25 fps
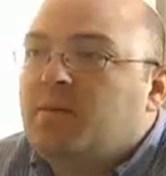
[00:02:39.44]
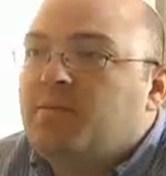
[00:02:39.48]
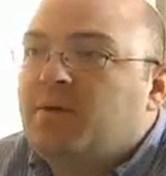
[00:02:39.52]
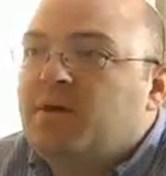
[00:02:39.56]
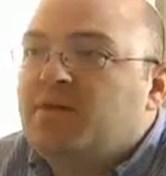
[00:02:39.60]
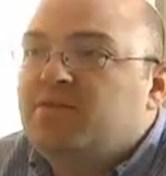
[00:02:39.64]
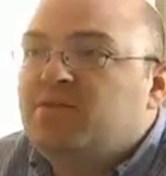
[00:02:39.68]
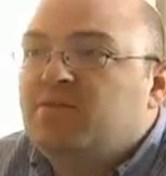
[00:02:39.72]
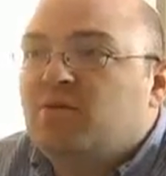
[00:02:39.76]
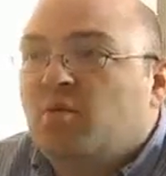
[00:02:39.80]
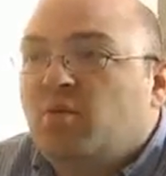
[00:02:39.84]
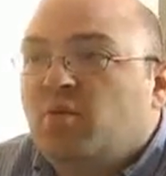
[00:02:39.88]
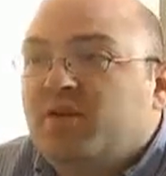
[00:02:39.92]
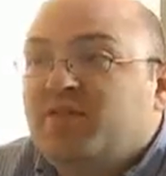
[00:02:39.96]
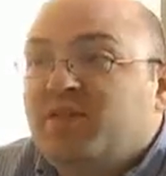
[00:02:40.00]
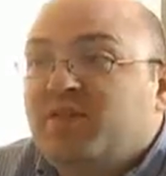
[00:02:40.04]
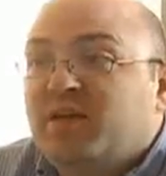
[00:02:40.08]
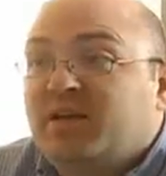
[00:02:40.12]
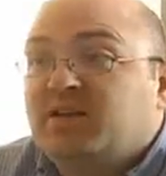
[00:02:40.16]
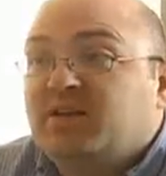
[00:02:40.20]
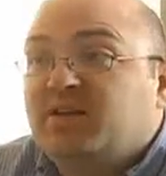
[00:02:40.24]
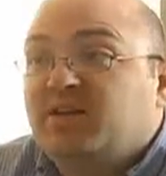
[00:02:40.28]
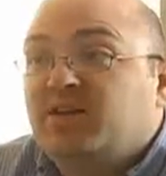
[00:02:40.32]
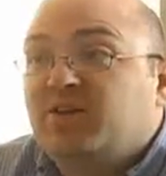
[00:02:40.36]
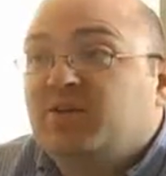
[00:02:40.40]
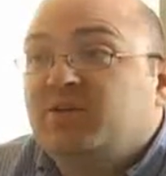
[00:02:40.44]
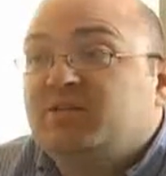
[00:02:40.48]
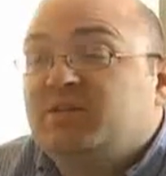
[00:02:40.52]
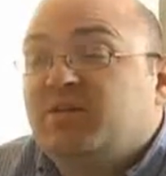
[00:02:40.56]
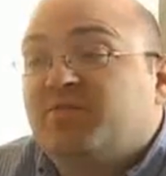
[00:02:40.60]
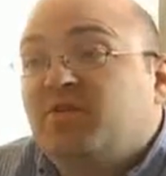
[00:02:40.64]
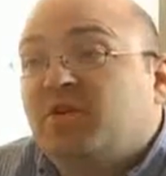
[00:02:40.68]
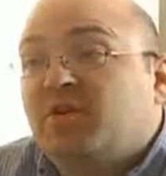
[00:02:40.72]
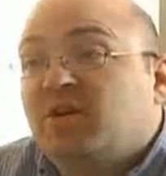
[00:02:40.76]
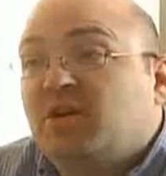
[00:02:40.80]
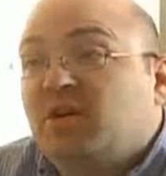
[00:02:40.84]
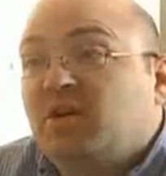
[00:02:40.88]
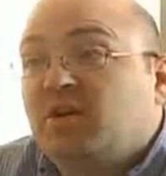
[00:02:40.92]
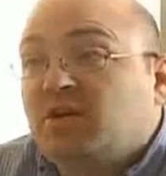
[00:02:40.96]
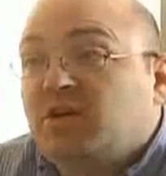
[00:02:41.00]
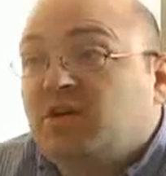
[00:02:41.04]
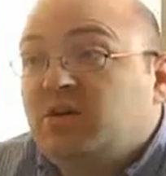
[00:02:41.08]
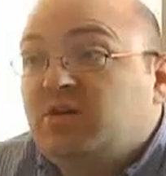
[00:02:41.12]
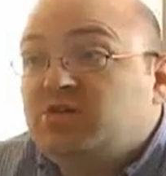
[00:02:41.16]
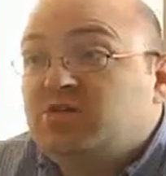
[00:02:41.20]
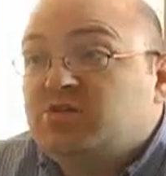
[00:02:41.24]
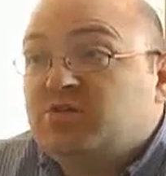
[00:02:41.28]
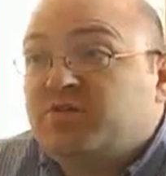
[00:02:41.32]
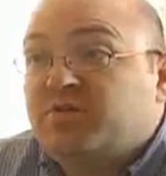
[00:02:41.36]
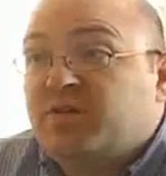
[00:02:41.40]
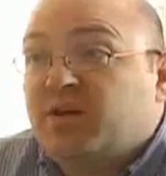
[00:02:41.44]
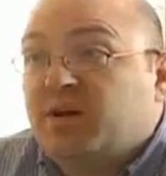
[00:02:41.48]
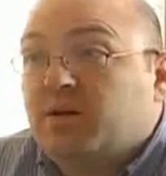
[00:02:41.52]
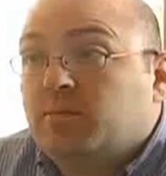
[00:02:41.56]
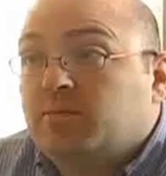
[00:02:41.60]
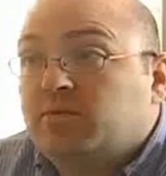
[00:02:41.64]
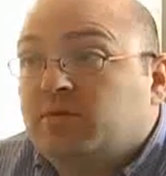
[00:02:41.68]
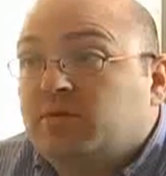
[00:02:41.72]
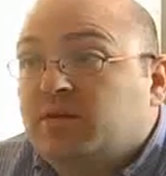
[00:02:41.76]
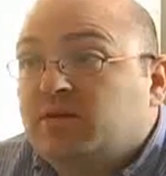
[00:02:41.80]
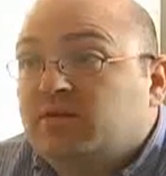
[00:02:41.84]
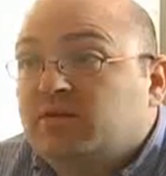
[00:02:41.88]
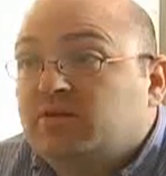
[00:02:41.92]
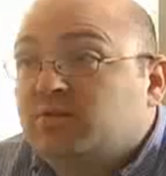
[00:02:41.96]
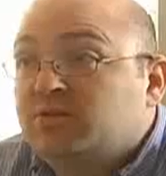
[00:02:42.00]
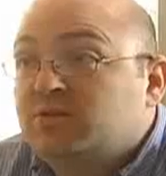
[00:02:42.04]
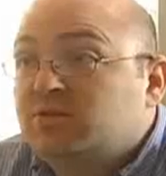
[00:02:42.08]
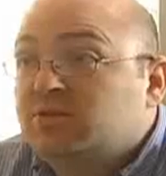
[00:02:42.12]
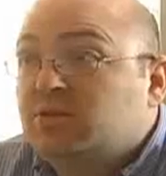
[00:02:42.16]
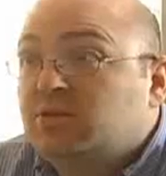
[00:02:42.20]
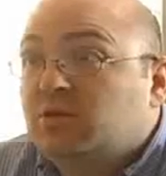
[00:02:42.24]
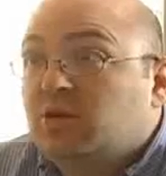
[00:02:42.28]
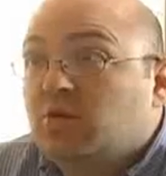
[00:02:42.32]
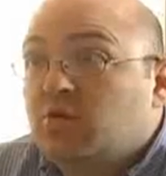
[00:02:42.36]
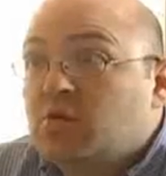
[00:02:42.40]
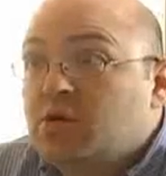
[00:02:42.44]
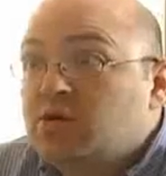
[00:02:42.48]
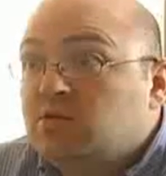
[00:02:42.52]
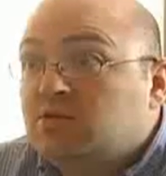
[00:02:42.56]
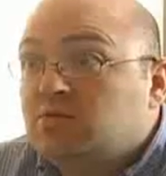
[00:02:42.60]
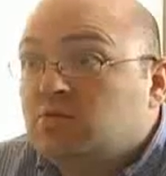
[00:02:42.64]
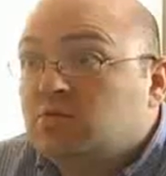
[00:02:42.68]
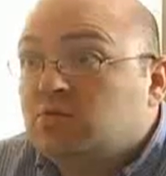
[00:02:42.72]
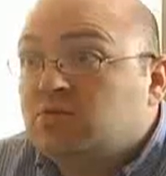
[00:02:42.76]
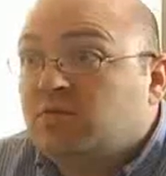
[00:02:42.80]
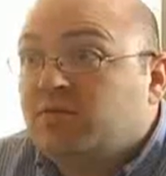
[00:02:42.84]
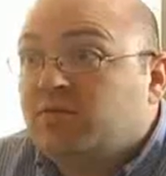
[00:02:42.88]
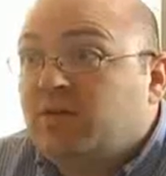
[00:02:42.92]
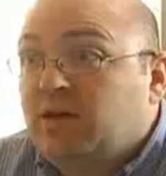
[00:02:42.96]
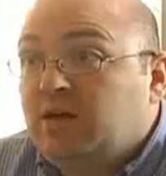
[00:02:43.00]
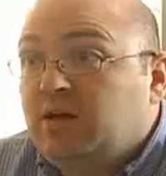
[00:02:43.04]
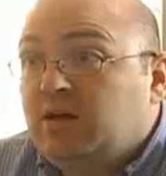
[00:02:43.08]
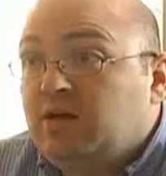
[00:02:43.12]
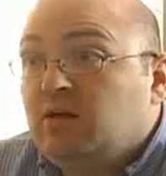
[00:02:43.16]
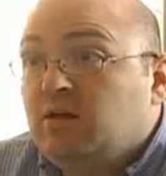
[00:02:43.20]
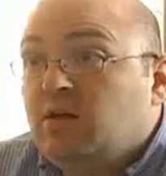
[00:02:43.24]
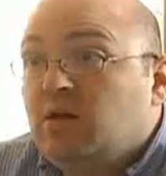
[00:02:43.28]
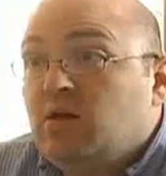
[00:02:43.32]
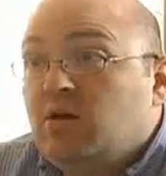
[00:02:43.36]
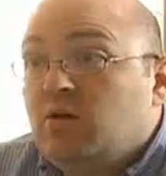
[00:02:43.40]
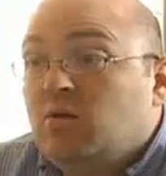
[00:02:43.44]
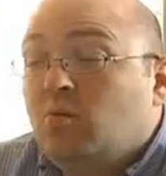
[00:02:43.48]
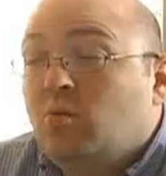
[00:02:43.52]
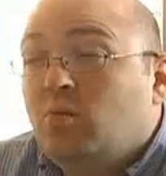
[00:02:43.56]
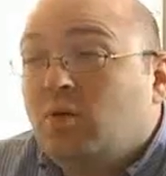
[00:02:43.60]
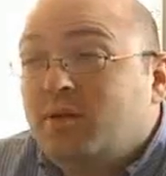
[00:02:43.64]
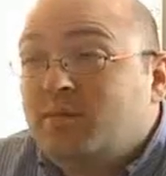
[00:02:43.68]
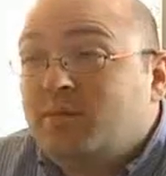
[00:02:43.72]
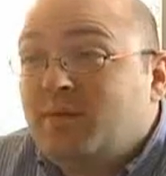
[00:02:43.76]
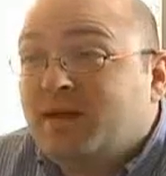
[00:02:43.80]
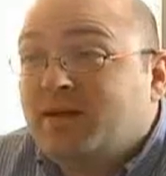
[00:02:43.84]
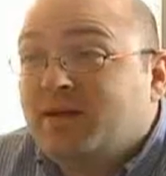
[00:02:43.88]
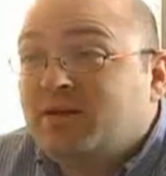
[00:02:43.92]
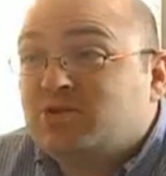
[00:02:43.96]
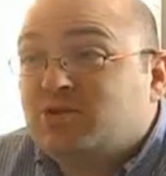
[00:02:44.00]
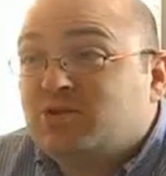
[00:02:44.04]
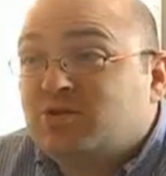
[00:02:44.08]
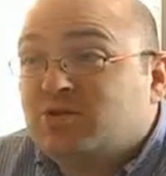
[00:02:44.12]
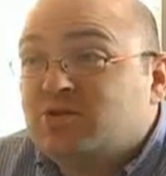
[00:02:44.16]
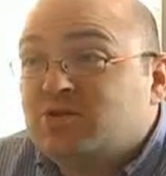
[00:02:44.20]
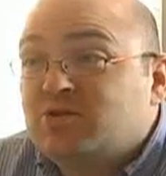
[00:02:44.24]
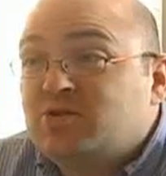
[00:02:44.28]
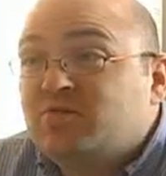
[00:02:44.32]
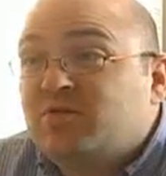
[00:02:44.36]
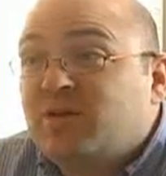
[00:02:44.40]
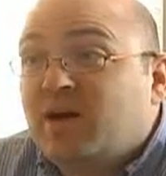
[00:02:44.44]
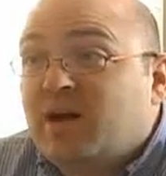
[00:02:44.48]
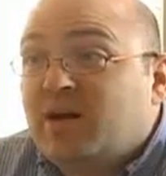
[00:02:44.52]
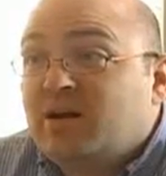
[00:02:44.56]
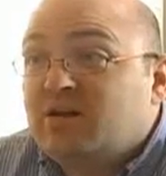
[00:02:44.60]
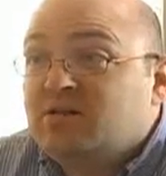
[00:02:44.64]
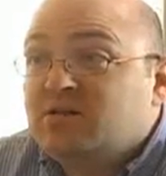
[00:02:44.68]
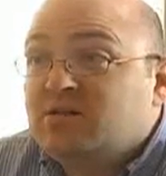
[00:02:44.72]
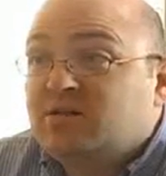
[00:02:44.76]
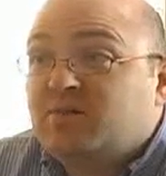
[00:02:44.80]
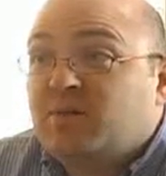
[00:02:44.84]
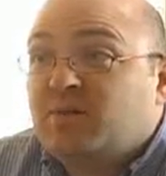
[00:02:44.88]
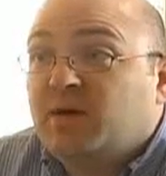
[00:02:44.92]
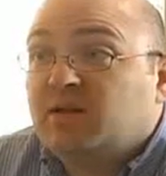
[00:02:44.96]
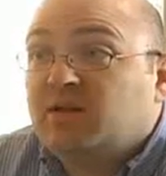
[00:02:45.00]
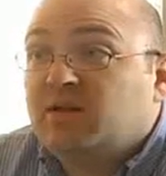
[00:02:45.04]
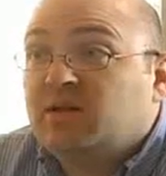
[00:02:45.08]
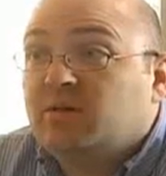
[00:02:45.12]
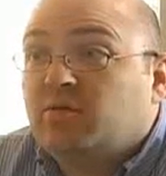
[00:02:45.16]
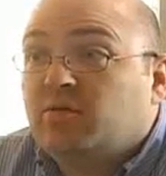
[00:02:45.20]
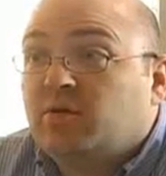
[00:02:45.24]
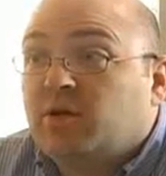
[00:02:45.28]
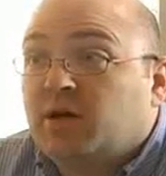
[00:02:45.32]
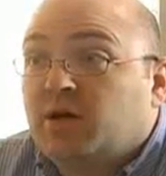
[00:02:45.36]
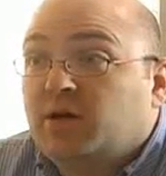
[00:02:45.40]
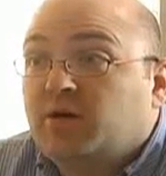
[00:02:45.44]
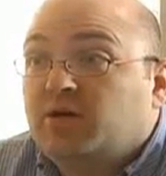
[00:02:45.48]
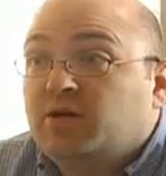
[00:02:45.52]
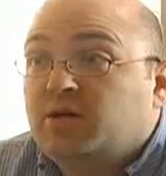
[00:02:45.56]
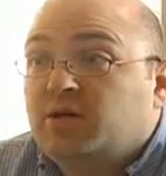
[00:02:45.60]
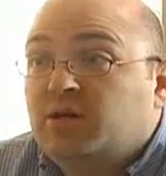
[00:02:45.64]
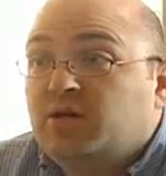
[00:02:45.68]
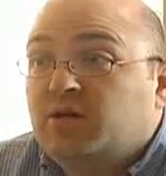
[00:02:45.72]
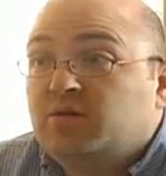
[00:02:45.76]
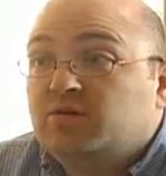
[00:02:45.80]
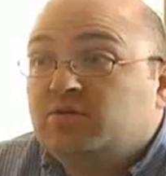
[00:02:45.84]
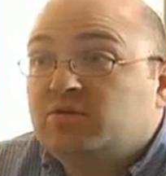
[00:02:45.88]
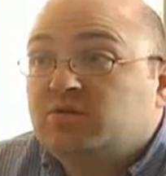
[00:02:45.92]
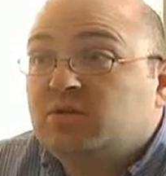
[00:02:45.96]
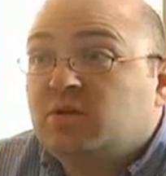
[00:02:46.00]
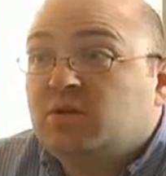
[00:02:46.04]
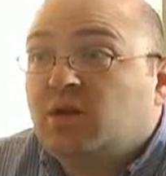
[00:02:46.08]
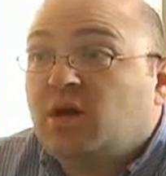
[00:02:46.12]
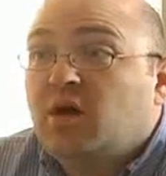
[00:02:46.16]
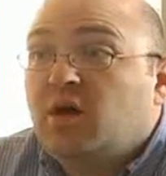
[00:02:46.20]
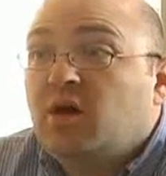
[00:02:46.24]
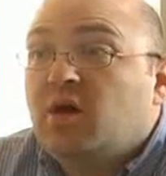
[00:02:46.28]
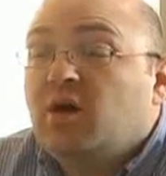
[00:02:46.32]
But the one thing to do is if you're going to use your fireplace, which is a great source of heat, one, make sure that you've got it inspected prior to use.